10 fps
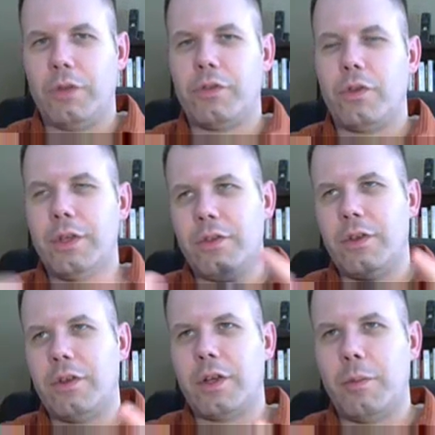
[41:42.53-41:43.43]
So these
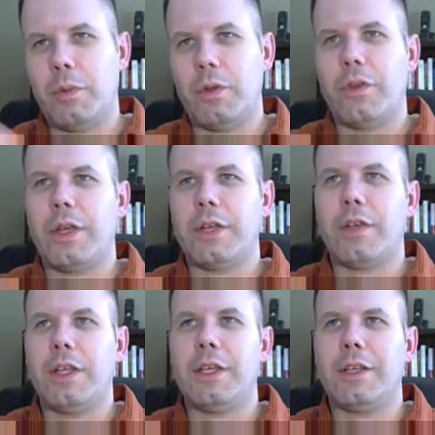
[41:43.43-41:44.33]
are a couple of things
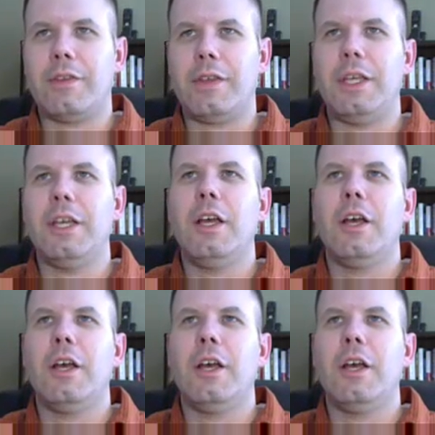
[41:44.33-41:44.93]
that you can see